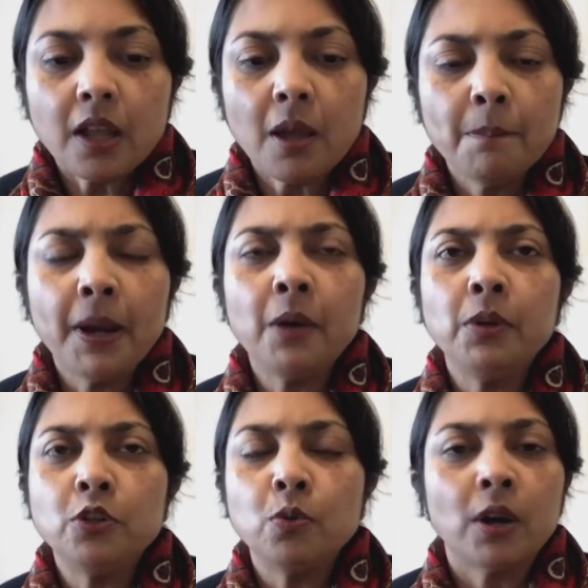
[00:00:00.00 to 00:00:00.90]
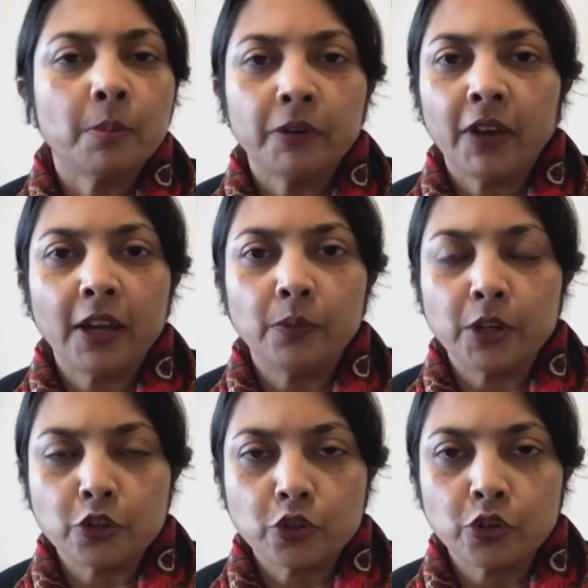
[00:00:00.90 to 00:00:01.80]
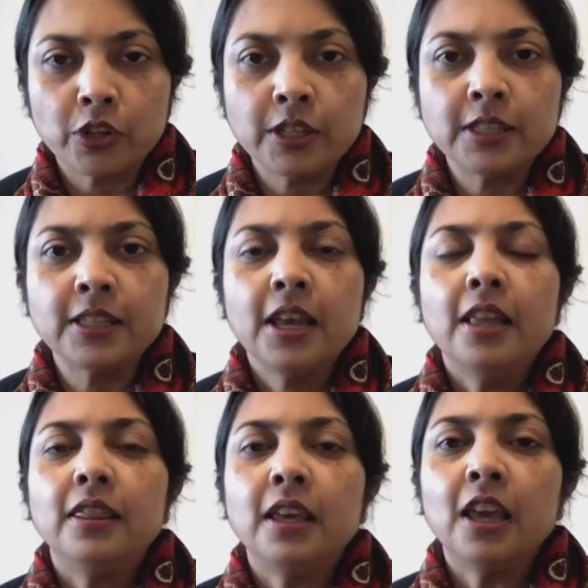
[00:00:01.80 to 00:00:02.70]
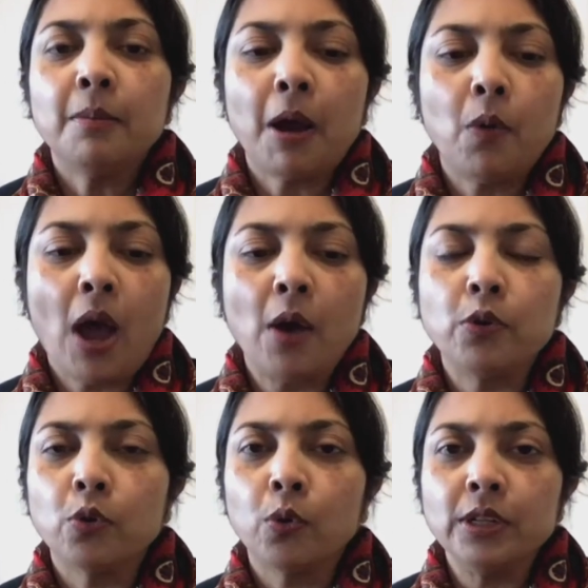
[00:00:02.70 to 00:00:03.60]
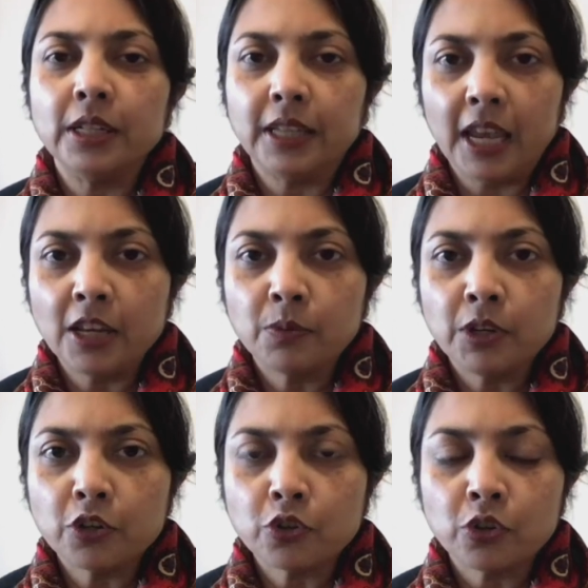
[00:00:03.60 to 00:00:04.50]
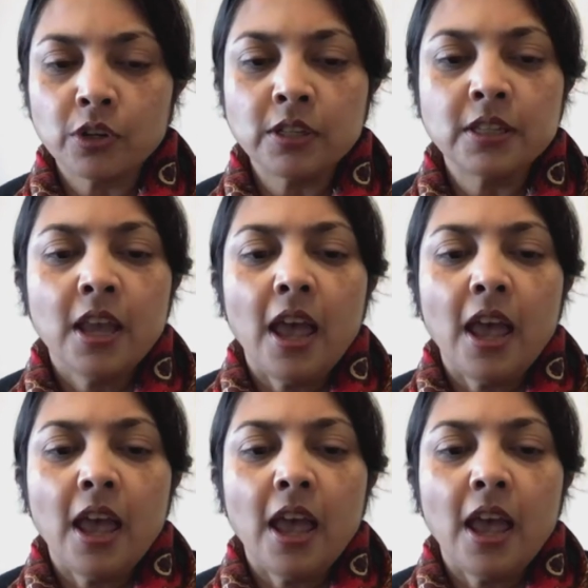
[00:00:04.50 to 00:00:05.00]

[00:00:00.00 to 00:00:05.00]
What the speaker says: But we do want to provide reassurance, thinking about how you're going to gain reassurance,